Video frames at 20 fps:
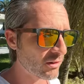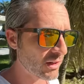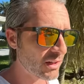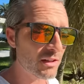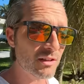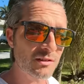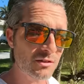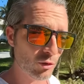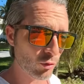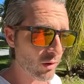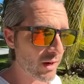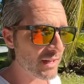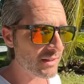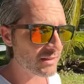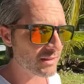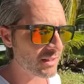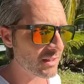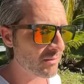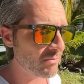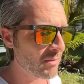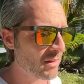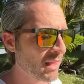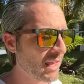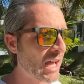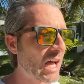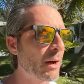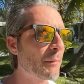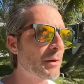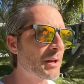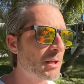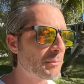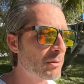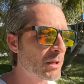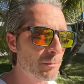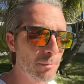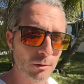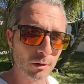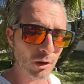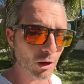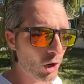It is crazy how many
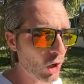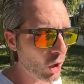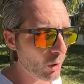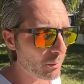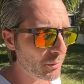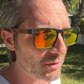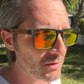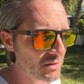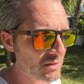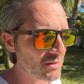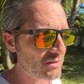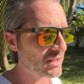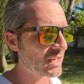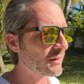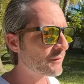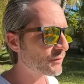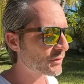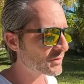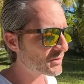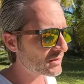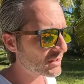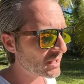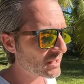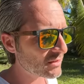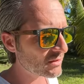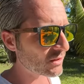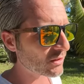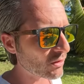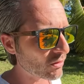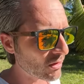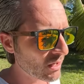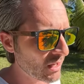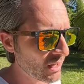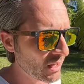people are homeless in San Francisco.